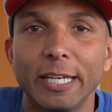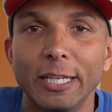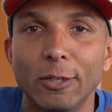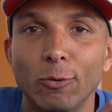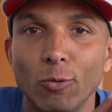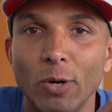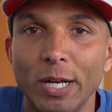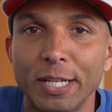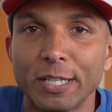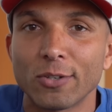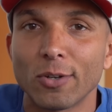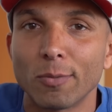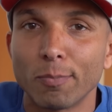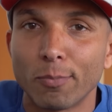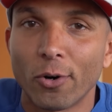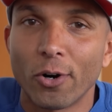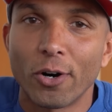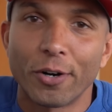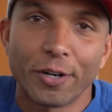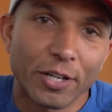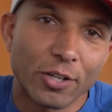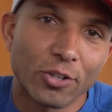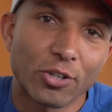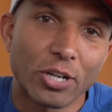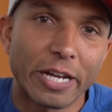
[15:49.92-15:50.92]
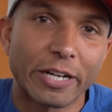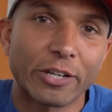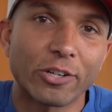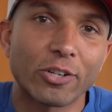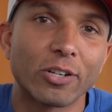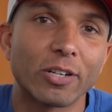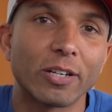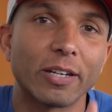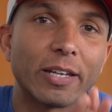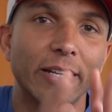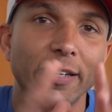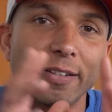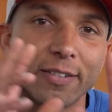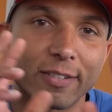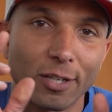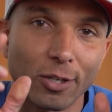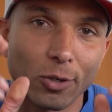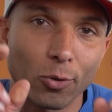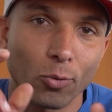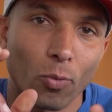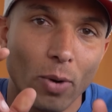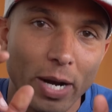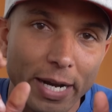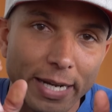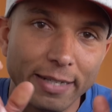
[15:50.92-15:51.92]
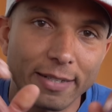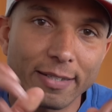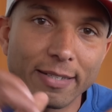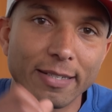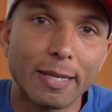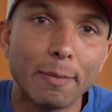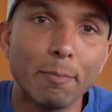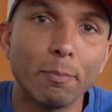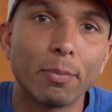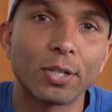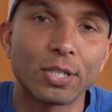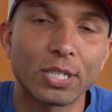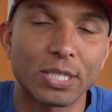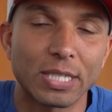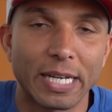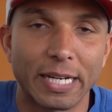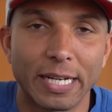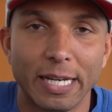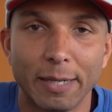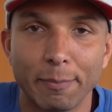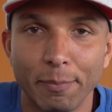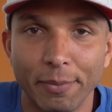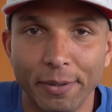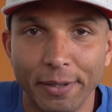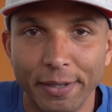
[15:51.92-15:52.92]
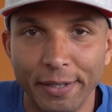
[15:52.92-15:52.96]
It runs on port injection. It's a quite simple setup.